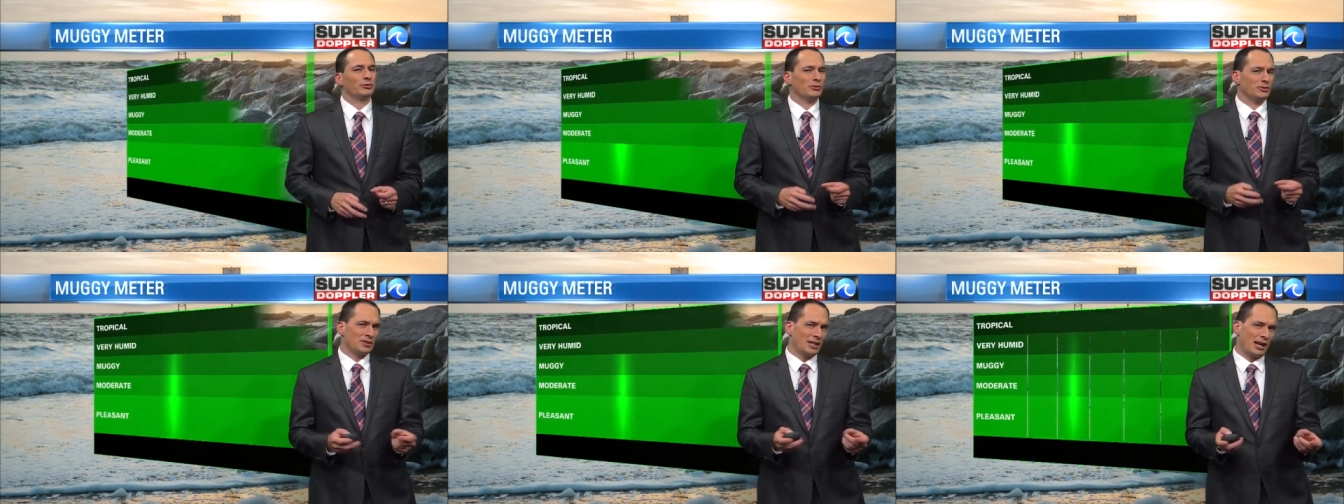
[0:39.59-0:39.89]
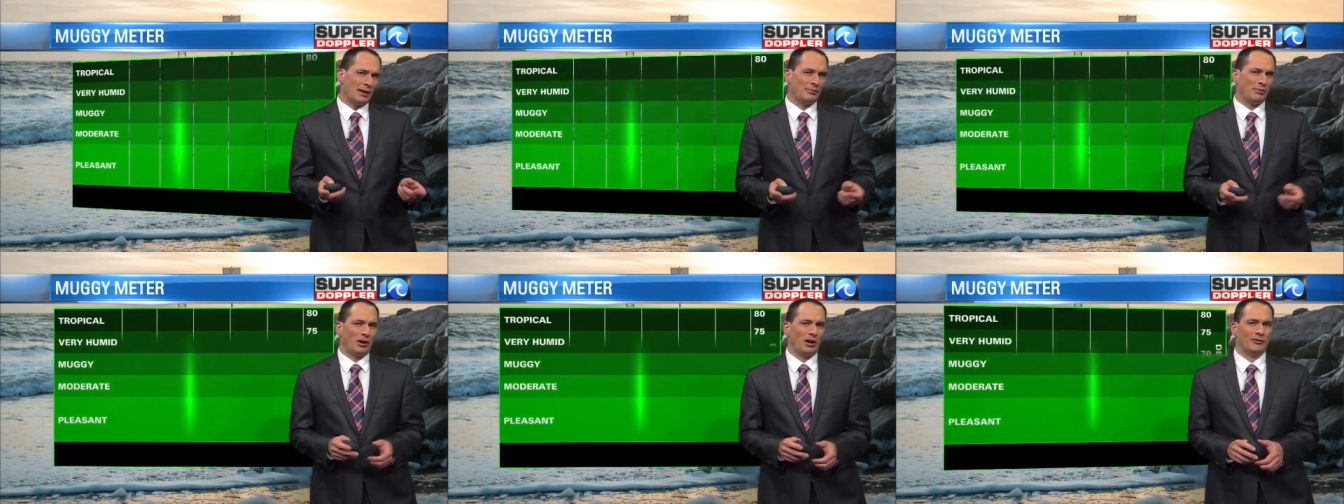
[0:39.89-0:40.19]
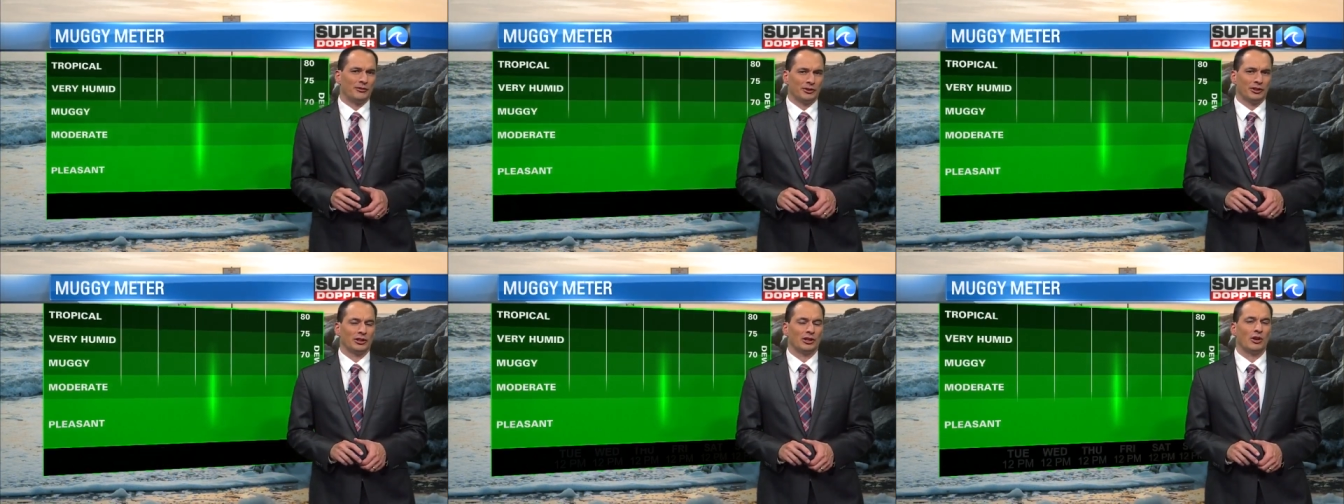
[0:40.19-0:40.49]
We'll top
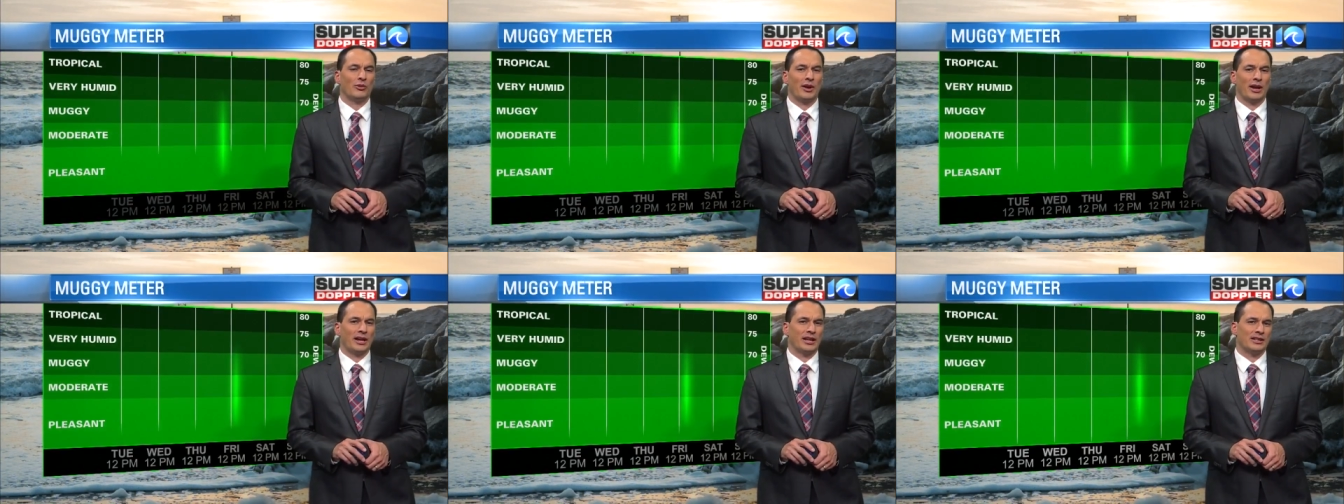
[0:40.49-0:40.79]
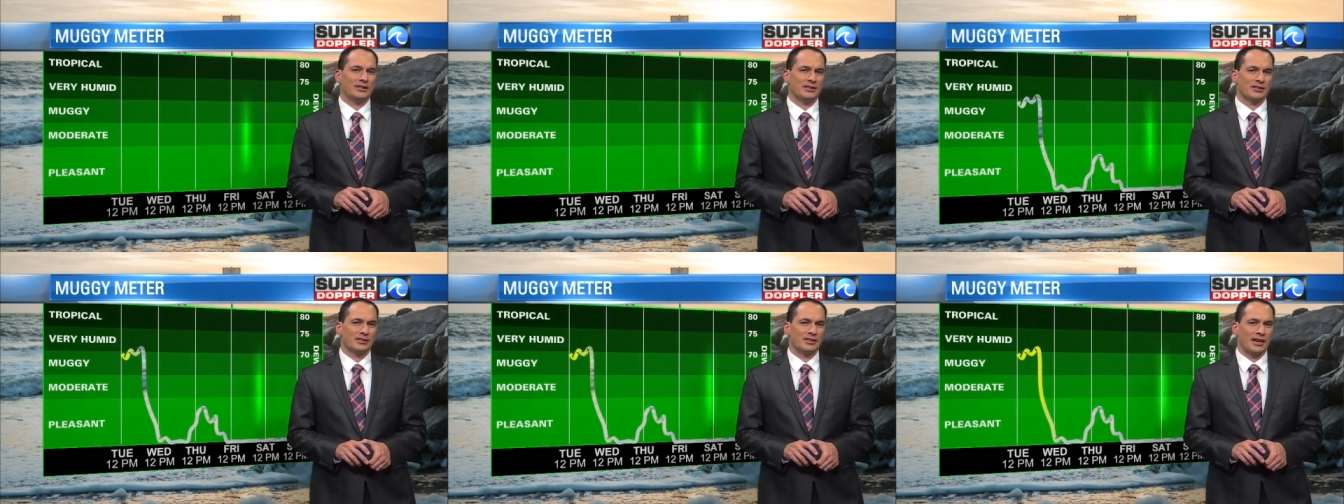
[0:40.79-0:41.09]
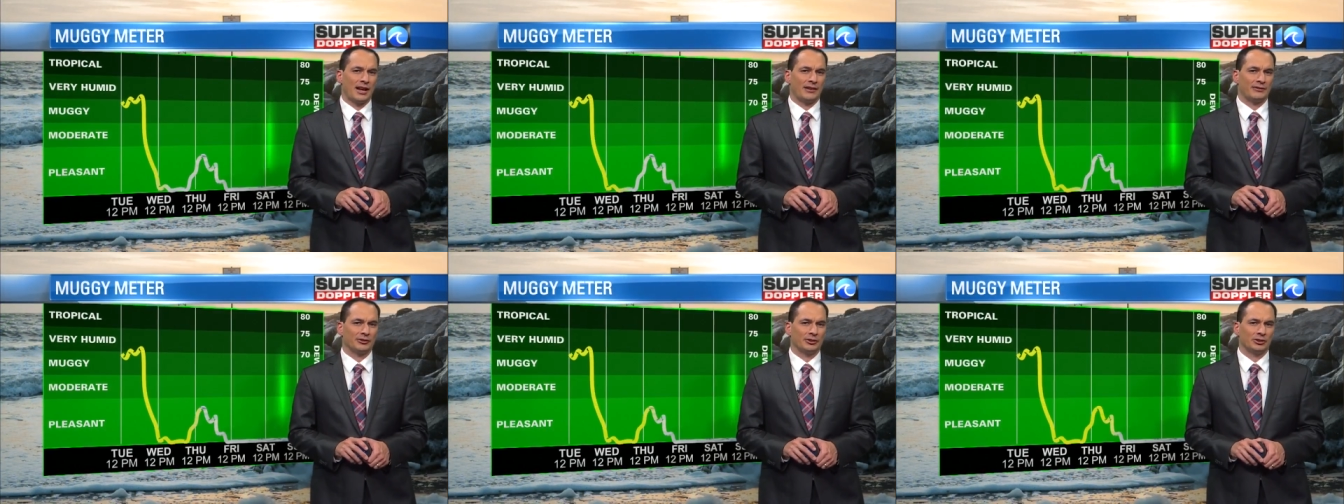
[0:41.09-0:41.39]
off in the low 80s this
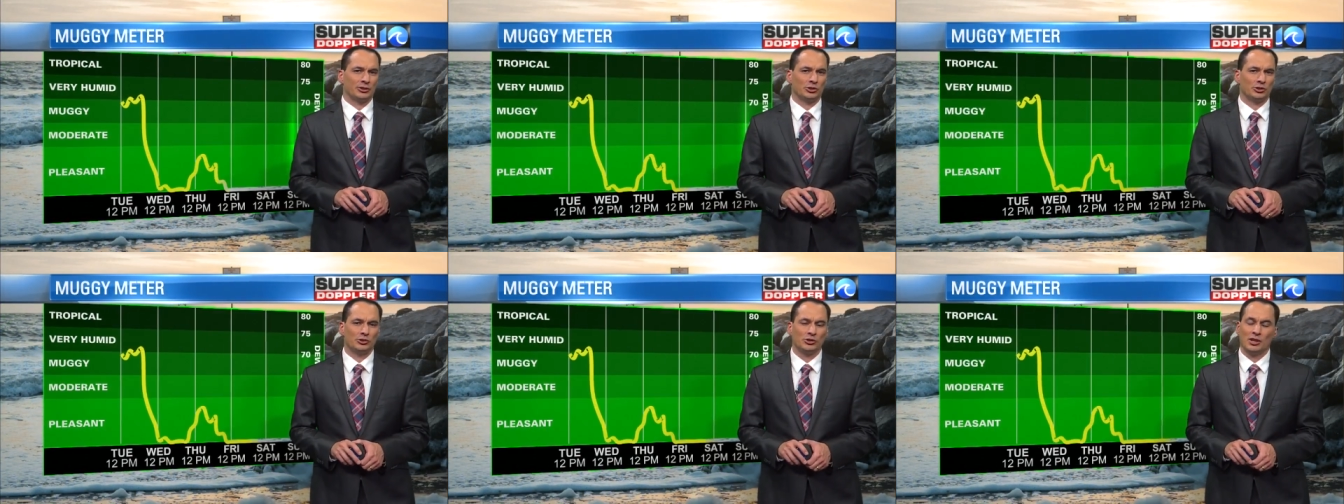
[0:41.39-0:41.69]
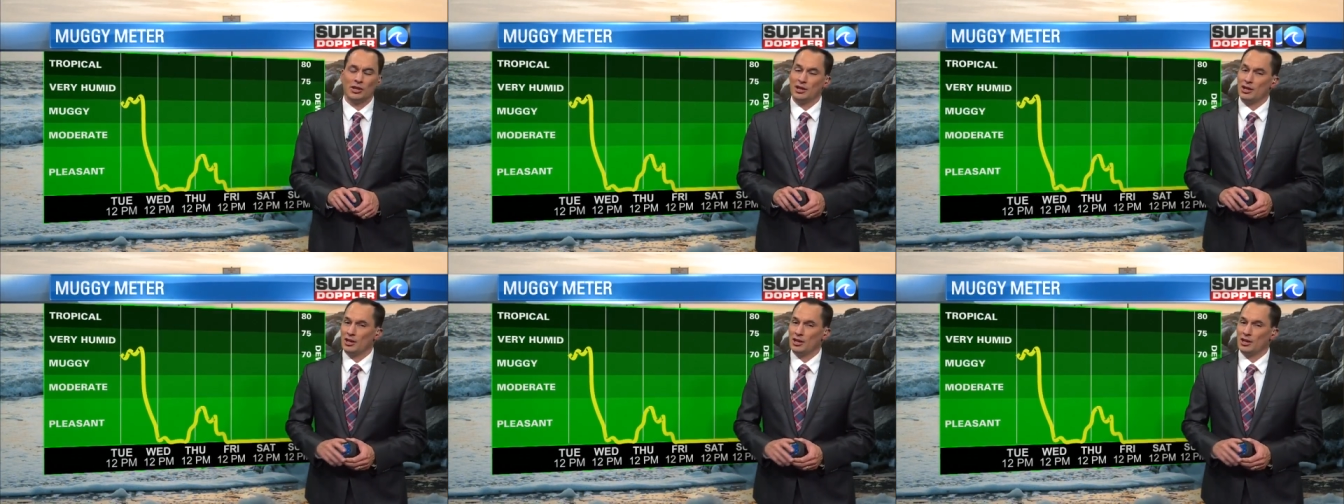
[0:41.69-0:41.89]
afternoon.